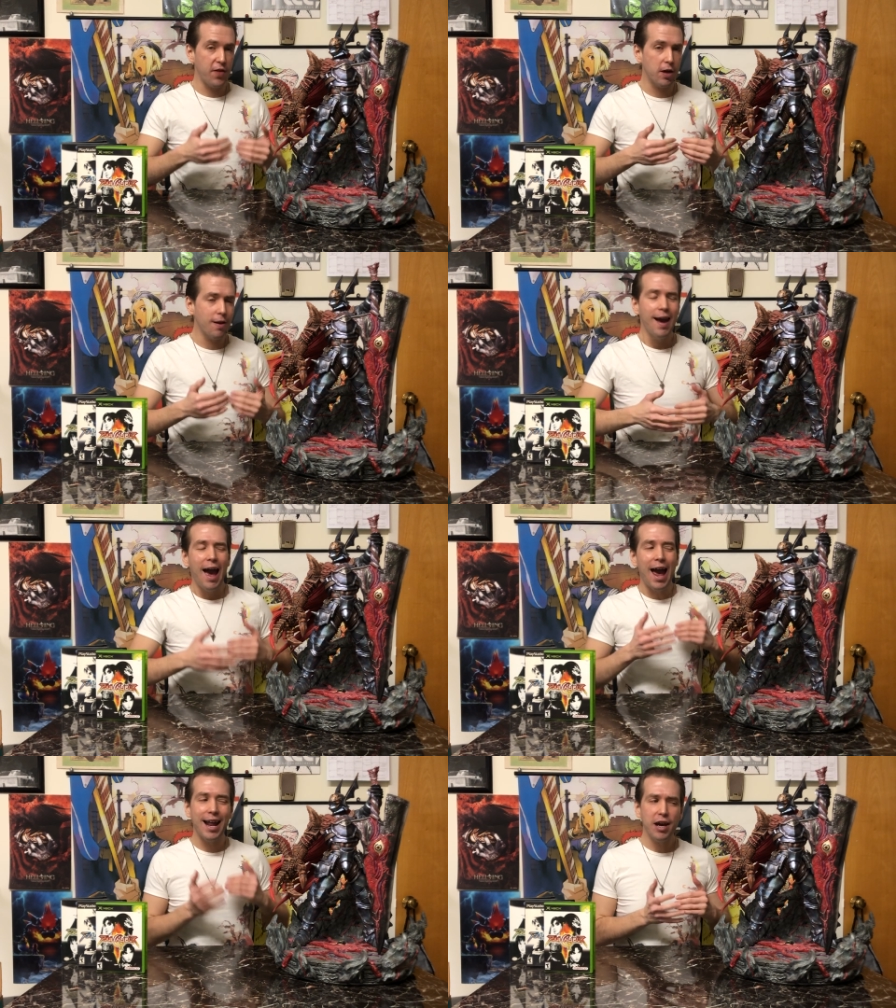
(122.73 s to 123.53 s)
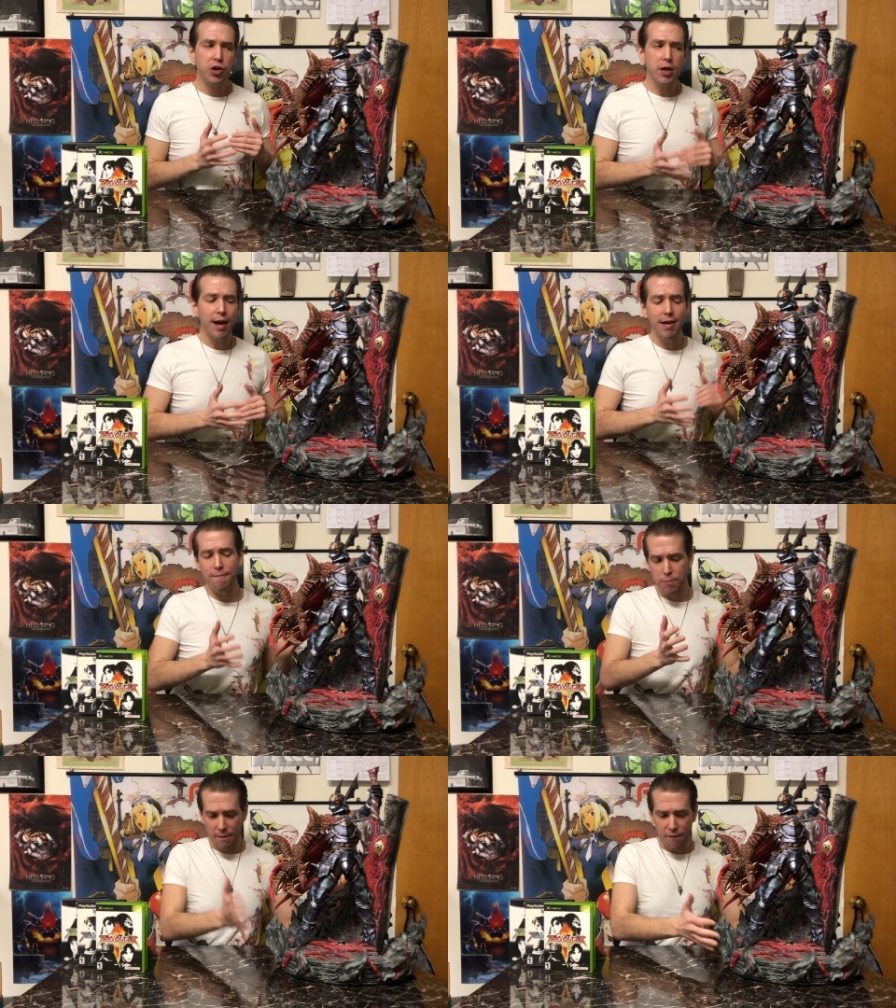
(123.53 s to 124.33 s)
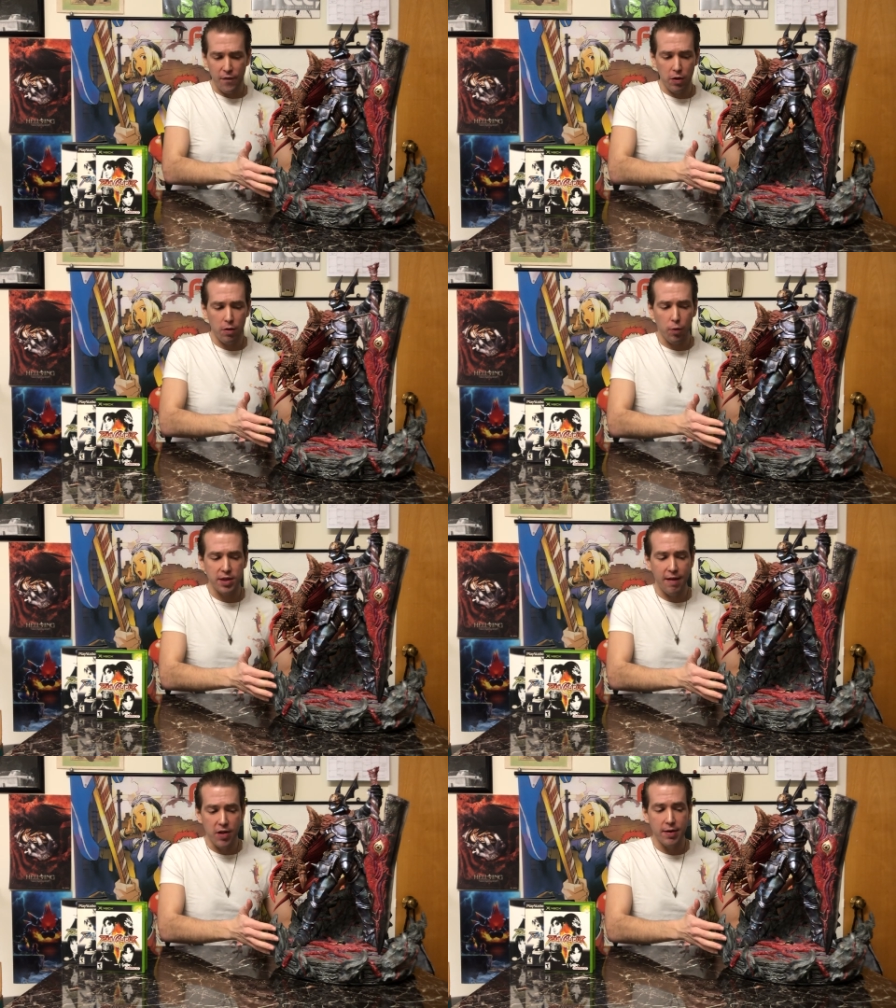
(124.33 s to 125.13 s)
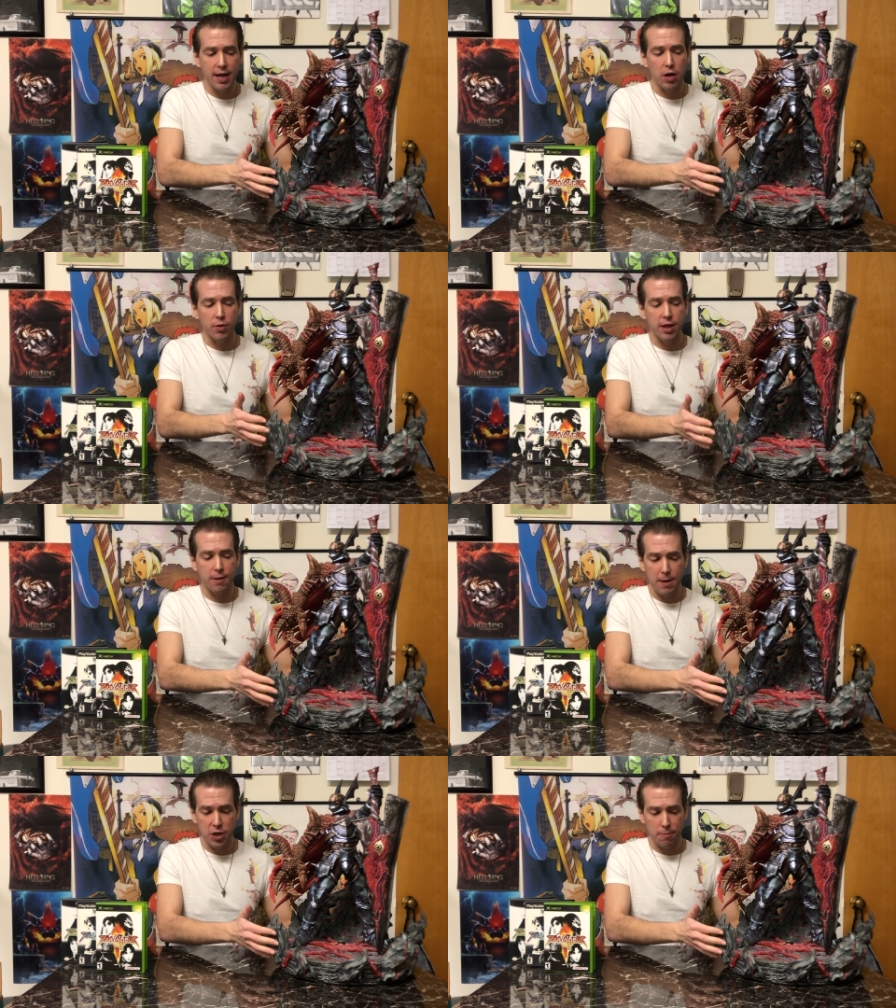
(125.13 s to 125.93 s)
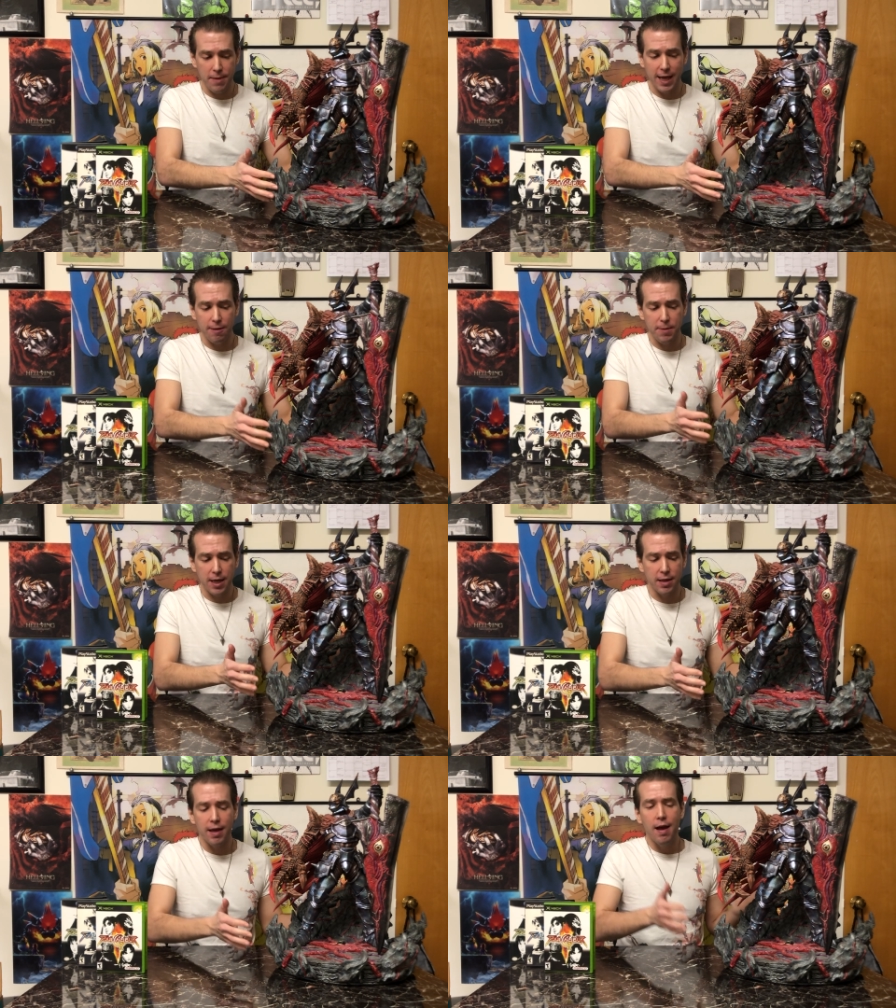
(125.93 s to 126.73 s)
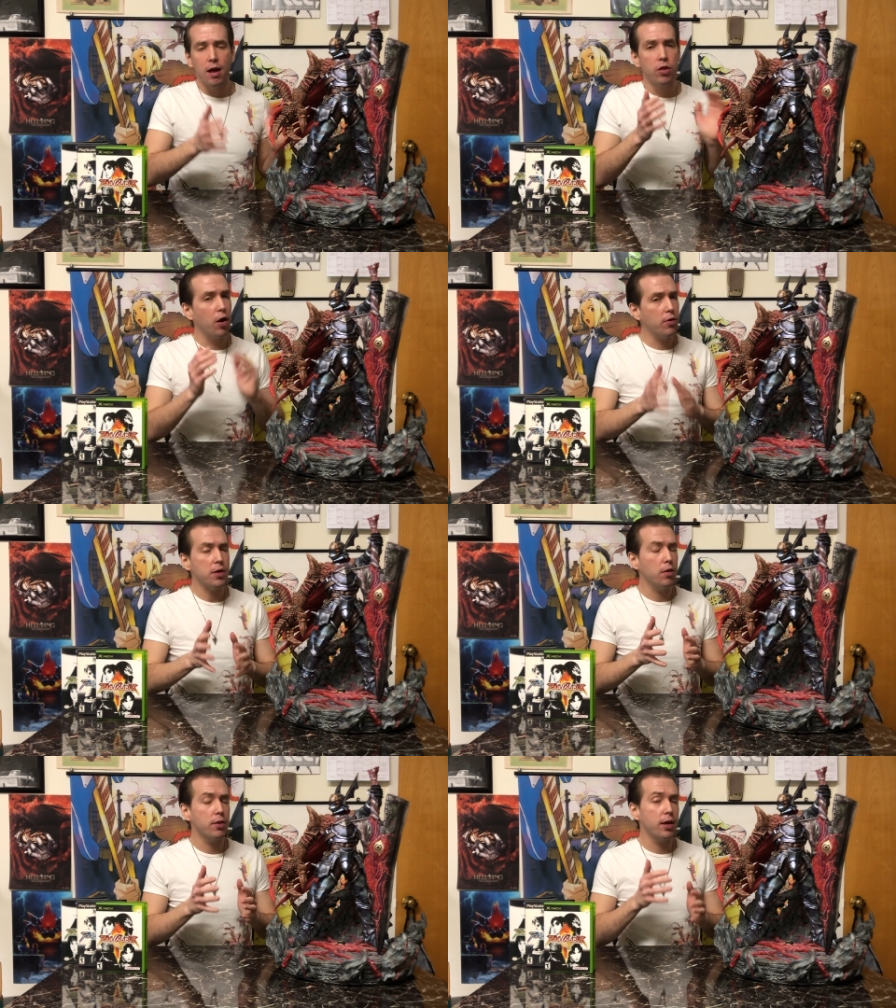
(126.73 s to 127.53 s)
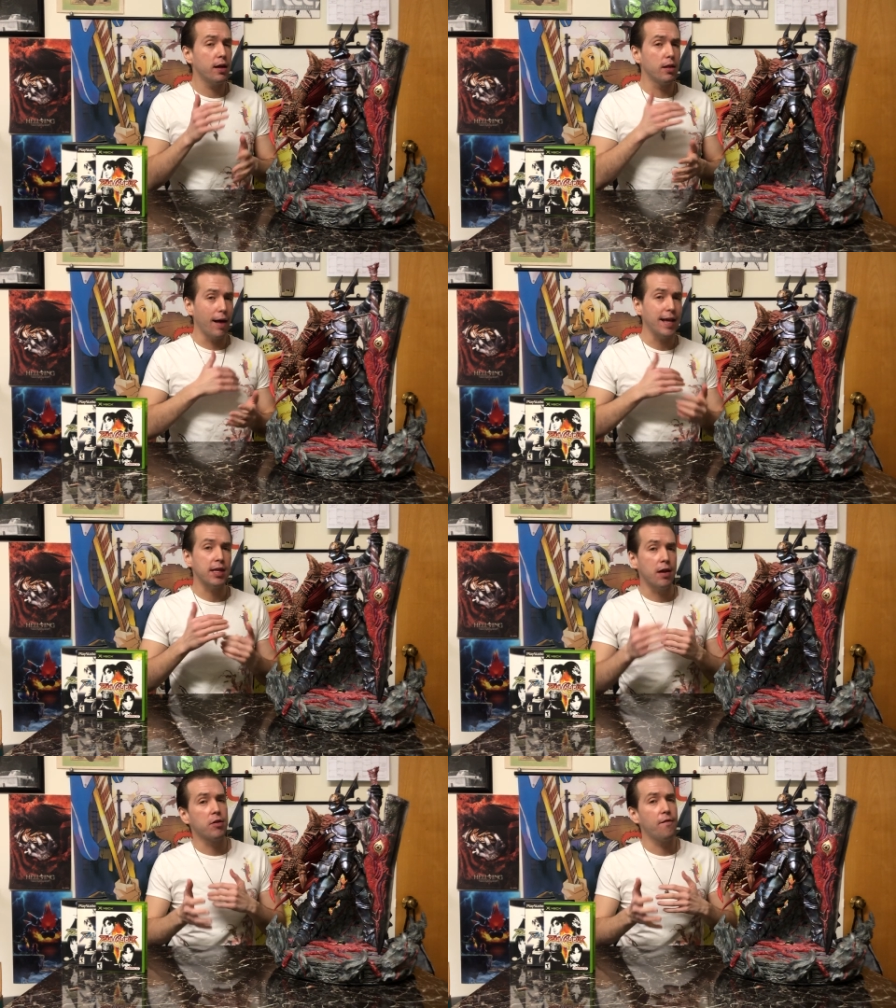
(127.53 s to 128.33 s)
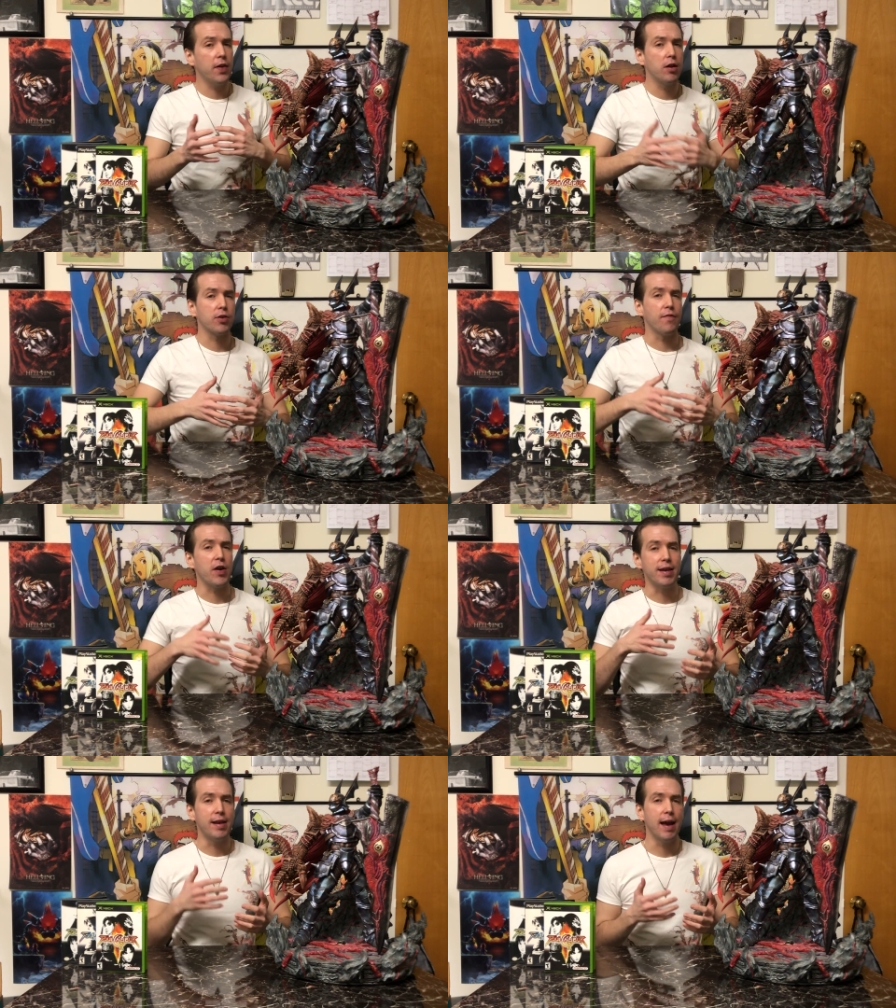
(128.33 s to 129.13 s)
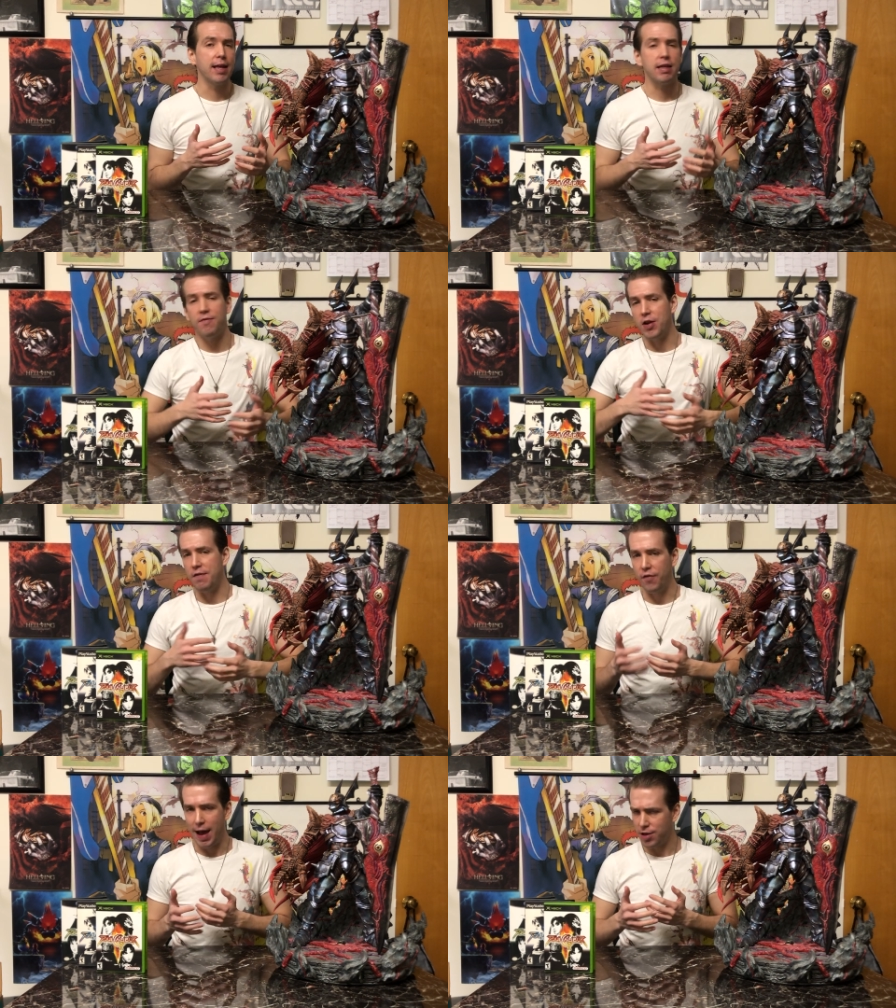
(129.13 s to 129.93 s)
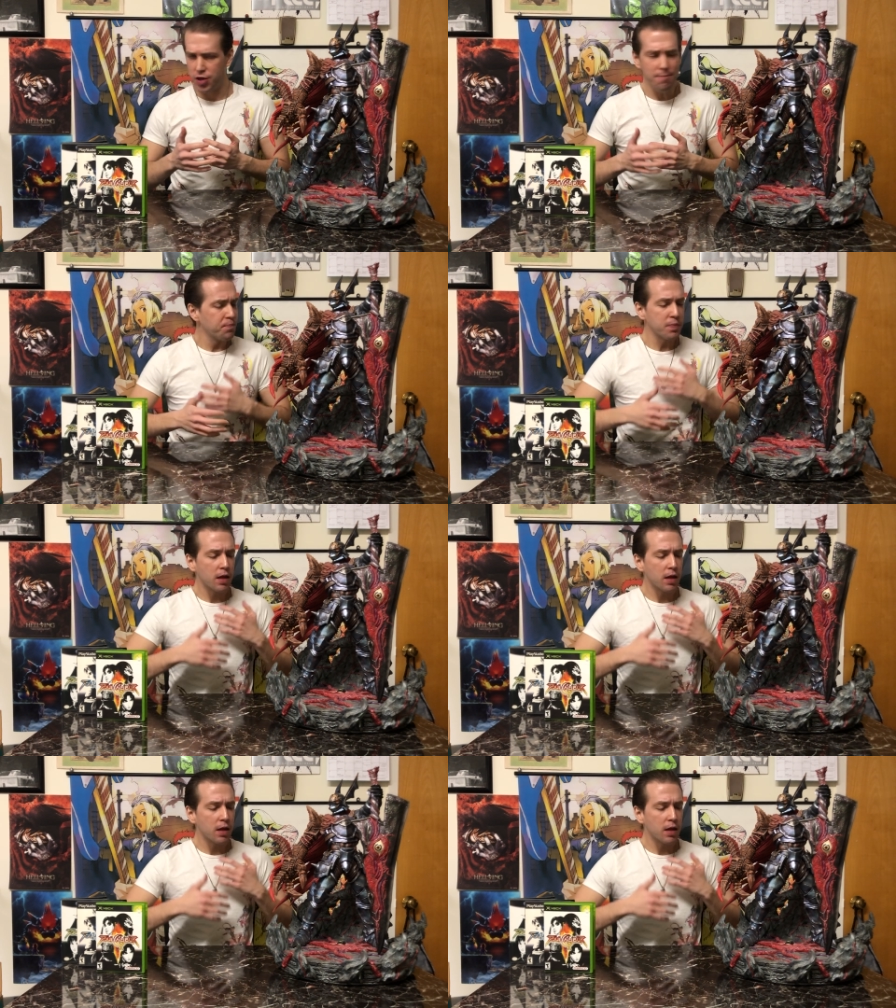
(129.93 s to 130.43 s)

figure. And I actually kind of prefer what they've done here with the special base, because the lights in other figures are very nice and very flashy.